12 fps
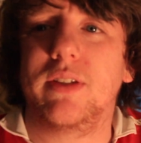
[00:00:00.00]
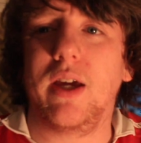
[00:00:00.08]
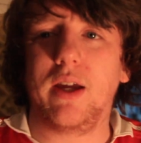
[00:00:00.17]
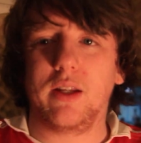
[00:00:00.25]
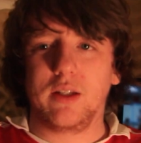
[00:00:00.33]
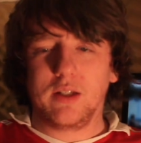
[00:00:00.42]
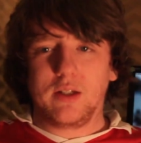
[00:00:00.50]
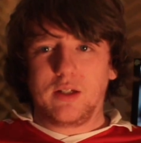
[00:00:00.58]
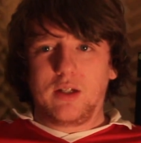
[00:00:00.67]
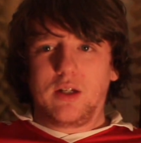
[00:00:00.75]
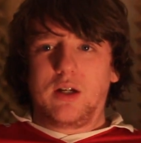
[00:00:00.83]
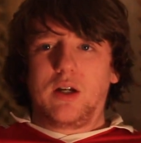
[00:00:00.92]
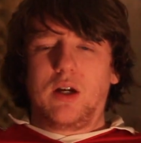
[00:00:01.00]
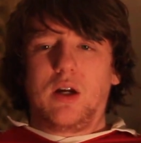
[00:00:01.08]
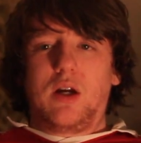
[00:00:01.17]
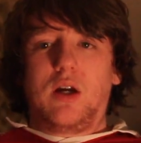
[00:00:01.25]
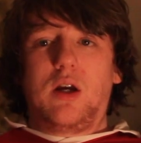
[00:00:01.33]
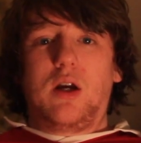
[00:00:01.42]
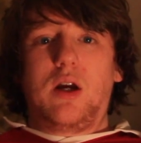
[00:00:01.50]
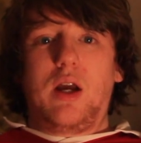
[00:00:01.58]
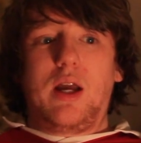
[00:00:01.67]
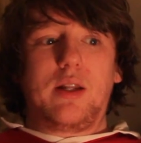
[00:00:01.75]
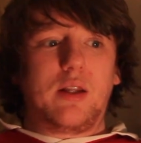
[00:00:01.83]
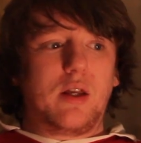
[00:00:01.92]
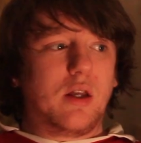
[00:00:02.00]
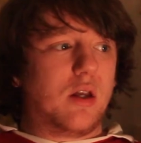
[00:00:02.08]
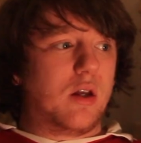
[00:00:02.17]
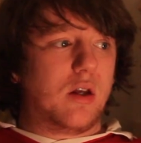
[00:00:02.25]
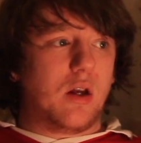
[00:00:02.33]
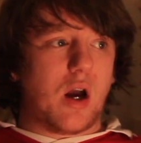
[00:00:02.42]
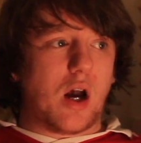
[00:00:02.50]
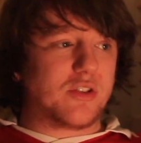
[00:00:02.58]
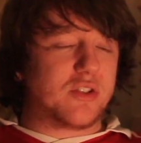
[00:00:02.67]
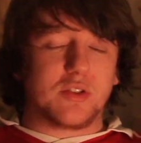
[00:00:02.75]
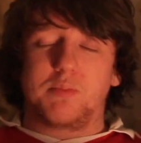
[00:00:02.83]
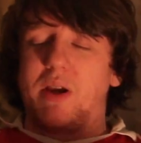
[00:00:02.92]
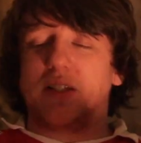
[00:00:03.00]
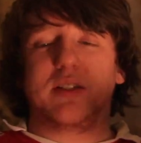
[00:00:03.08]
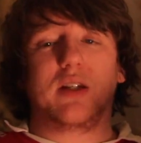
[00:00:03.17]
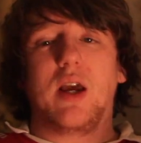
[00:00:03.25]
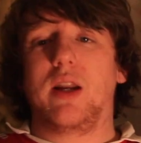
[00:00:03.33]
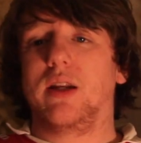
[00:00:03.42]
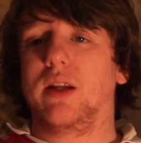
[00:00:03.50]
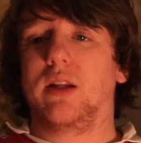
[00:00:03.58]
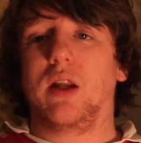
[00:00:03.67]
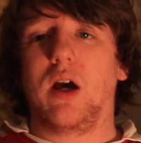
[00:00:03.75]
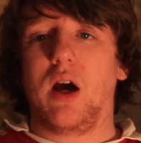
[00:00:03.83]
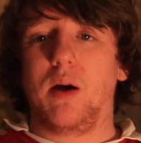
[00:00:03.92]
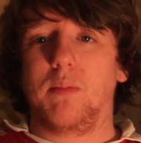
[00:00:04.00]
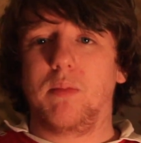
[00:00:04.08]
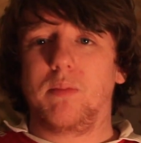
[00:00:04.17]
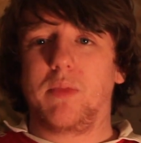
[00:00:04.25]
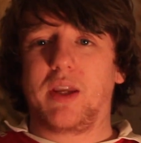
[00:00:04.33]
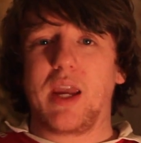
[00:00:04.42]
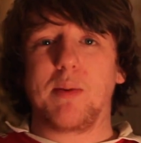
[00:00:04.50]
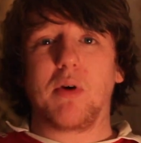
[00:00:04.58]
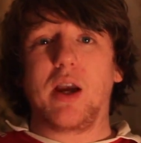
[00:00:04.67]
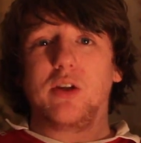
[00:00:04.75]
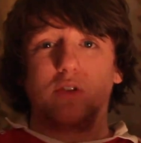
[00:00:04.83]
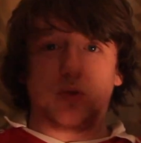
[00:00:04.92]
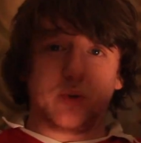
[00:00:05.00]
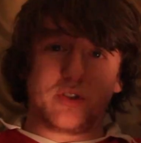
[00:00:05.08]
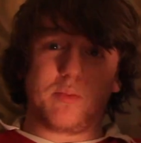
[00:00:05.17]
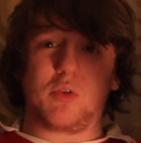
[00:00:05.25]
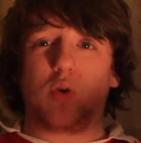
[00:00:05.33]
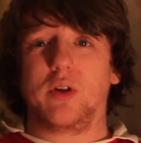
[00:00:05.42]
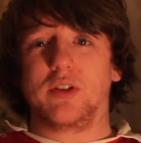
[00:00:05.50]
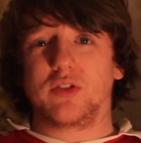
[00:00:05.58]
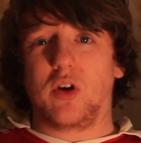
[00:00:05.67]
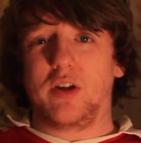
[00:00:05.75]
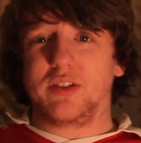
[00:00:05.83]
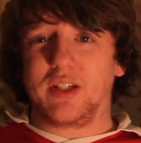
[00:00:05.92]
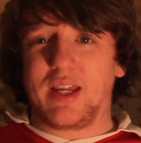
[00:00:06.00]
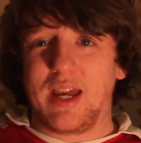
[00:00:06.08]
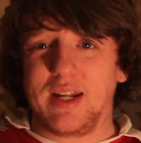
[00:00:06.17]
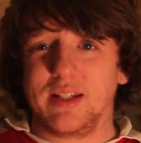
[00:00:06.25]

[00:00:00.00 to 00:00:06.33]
fix that. And it's just basic editing. The camera I use, which I'm recording this on, is a